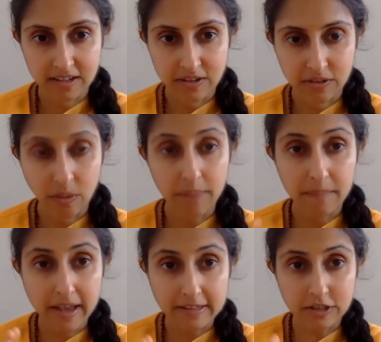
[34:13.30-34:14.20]
What
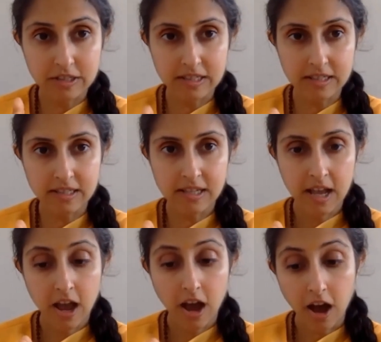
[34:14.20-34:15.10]
matters is,
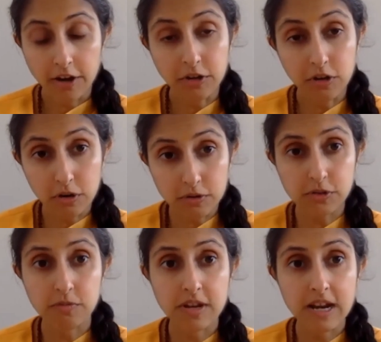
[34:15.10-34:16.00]
are you close
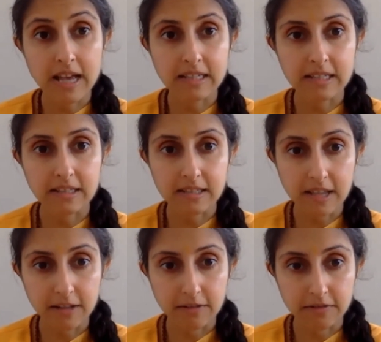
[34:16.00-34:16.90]
to realizing the self?